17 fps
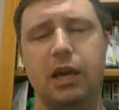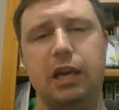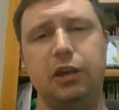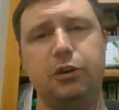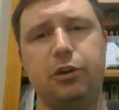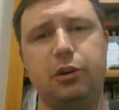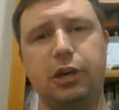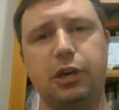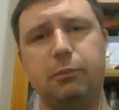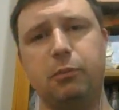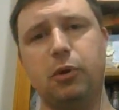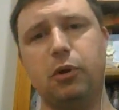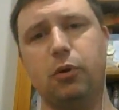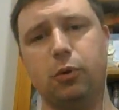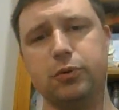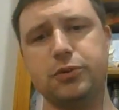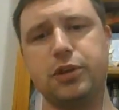You can
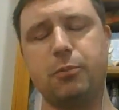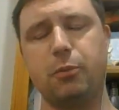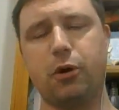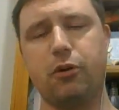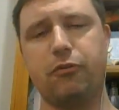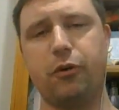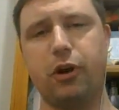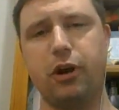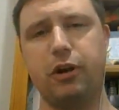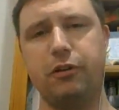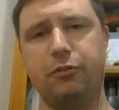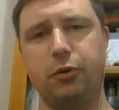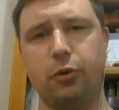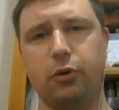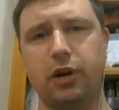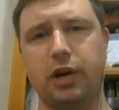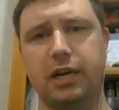also modify it if
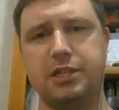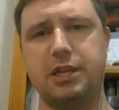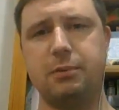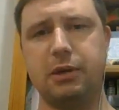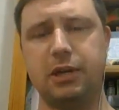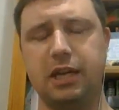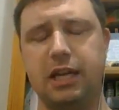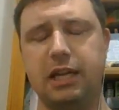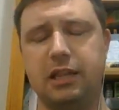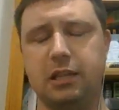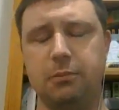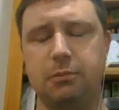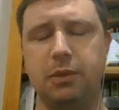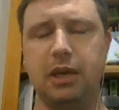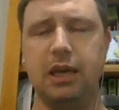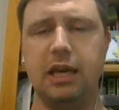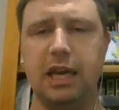you're attempting to hit them,
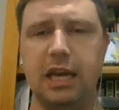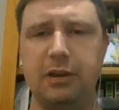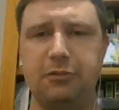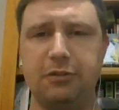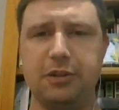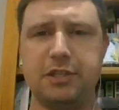if the